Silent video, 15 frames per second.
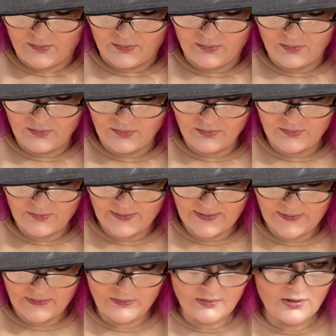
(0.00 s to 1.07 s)
Oh, I
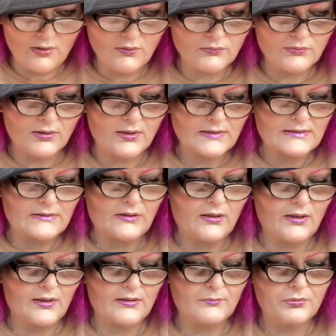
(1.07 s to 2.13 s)
got cold last
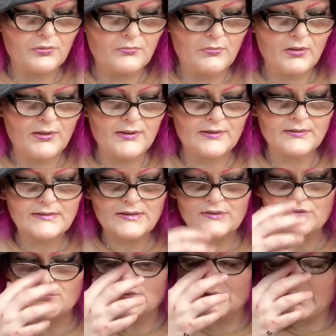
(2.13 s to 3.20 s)
night. I put my
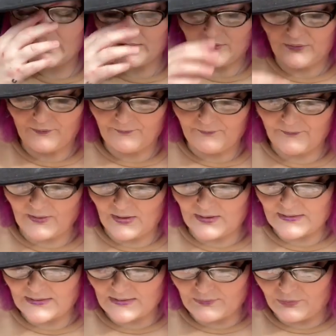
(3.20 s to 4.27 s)
central heating on and I
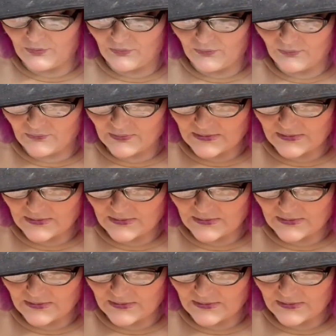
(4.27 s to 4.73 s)
said to Paul,